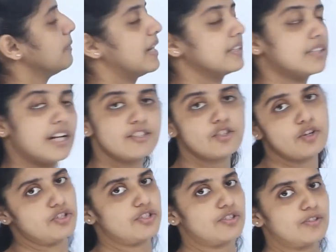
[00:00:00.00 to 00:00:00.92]
the matra is
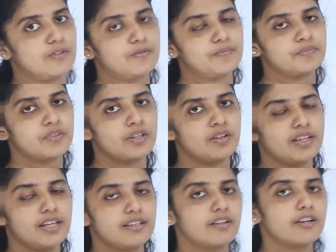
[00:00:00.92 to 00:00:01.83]
which to look.
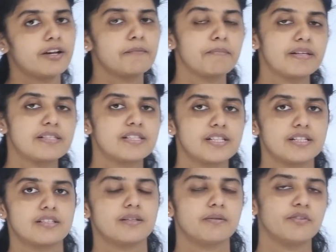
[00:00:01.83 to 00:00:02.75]
Pitch,
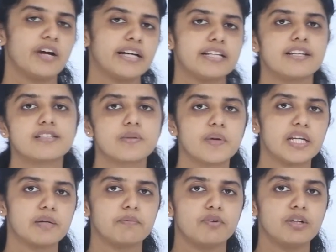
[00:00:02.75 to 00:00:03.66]
windings
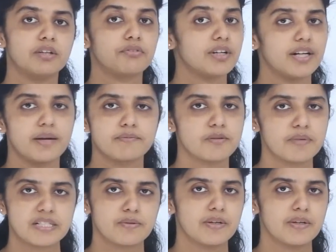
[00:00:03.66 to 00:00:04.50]
different types of pitch.